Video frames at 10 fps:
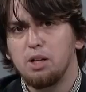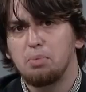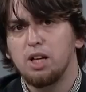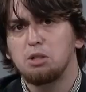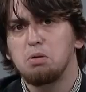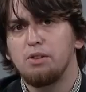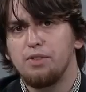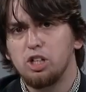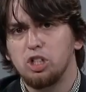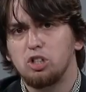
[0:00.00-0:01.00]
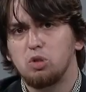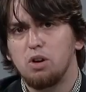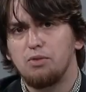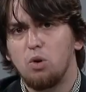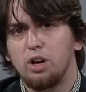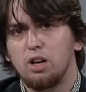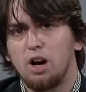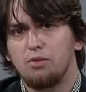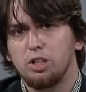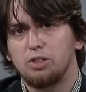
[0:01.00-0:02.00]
placed provisions to avoid coverage